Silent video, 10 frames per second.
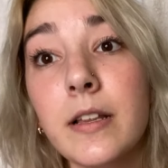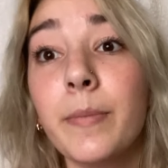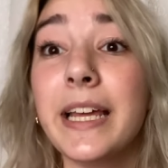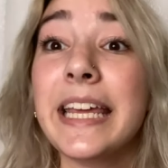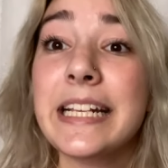I'm
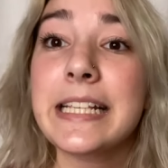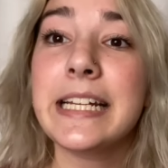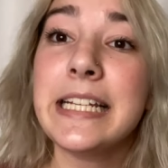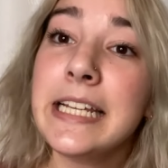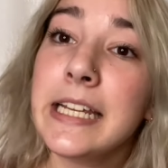like, yes I
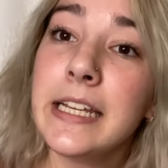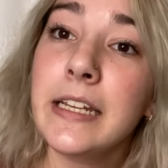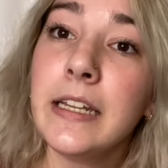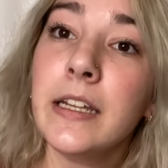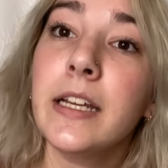
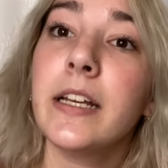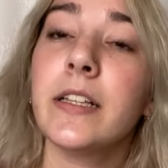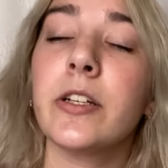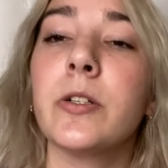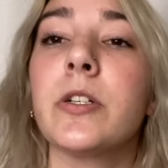did.
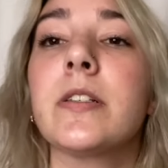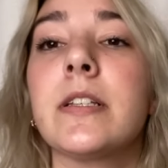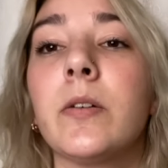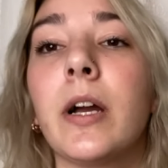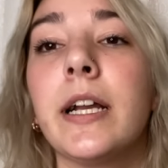They're just
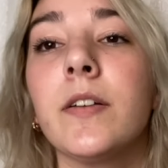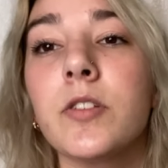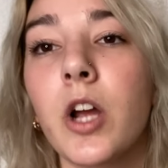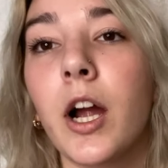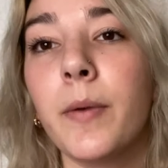still kind of
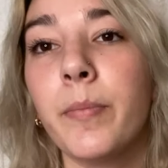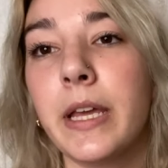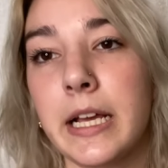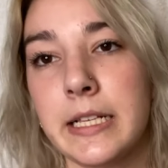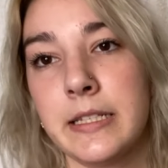sharp
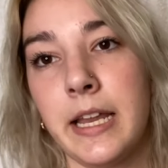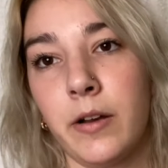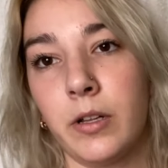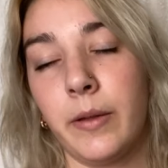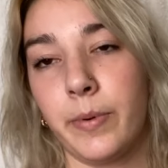because
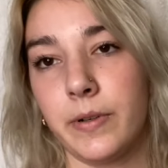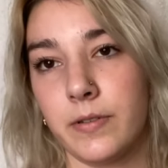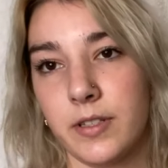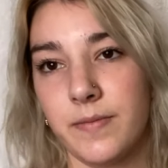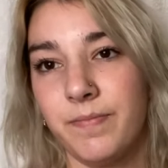nail
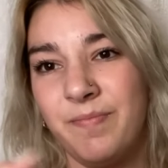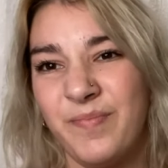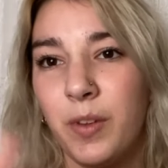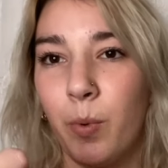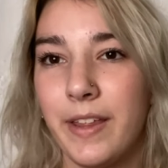clippers,
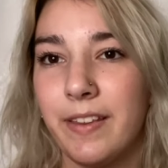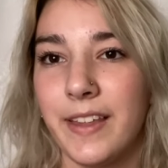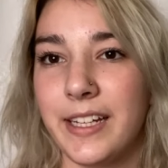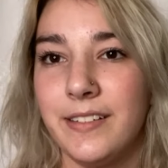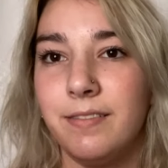the way that
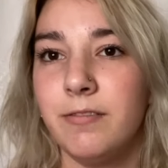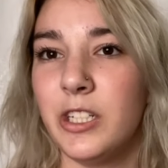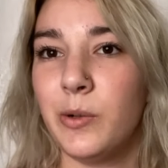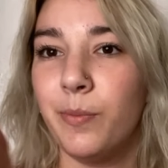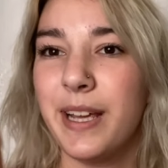they
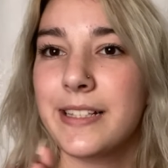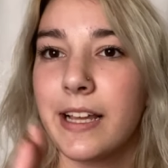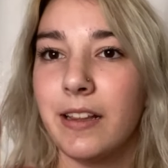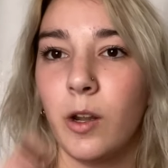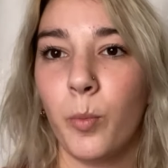do, makes
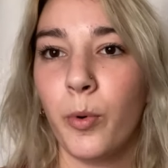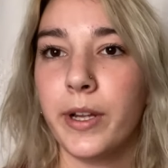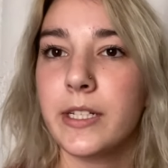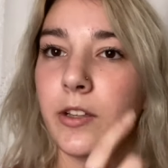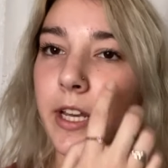like a little
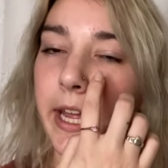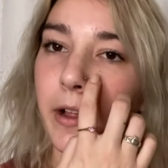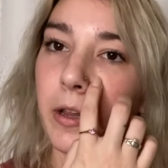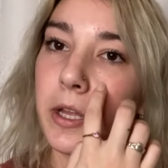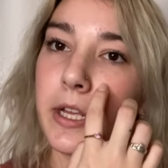point on the nail.